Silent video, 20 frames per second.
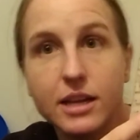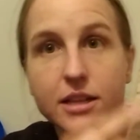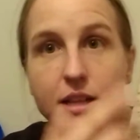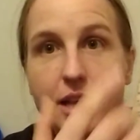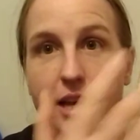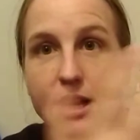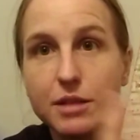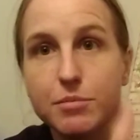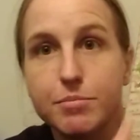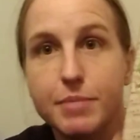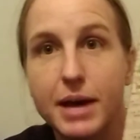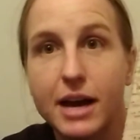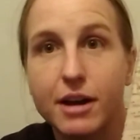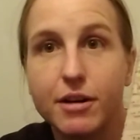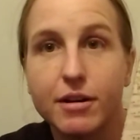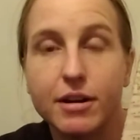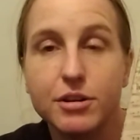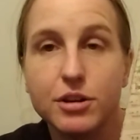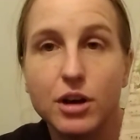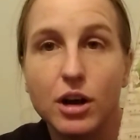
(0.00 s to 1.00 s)
like the
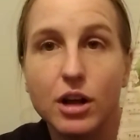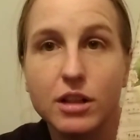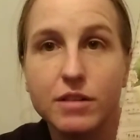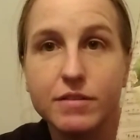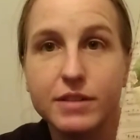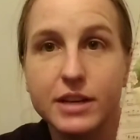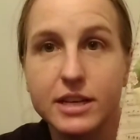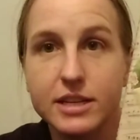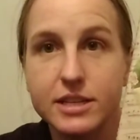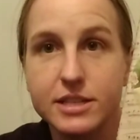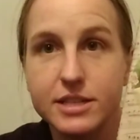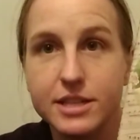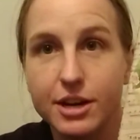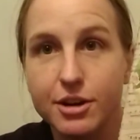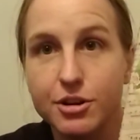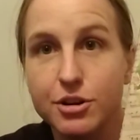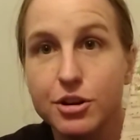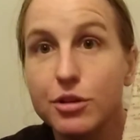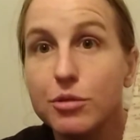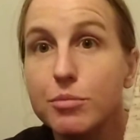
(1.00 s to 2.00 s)
background to all of it is
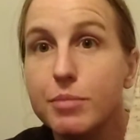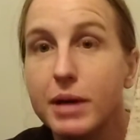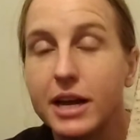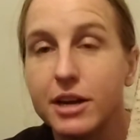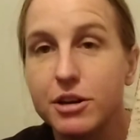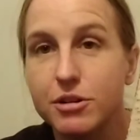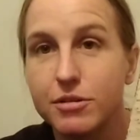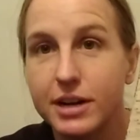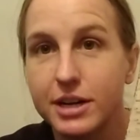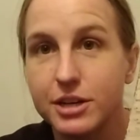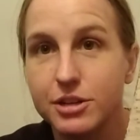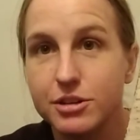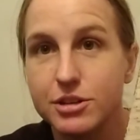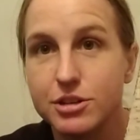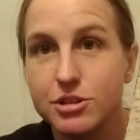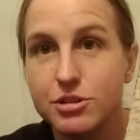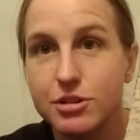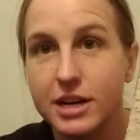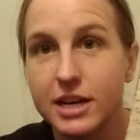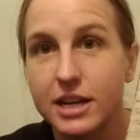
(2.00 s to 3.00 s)
their new band
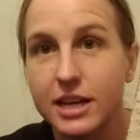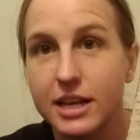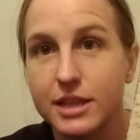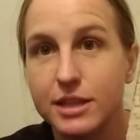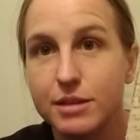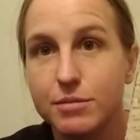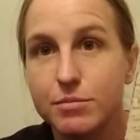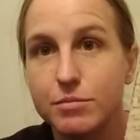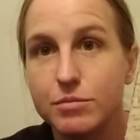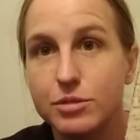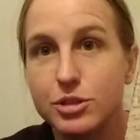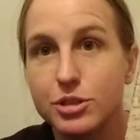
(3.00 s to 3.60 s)
directors trying to get them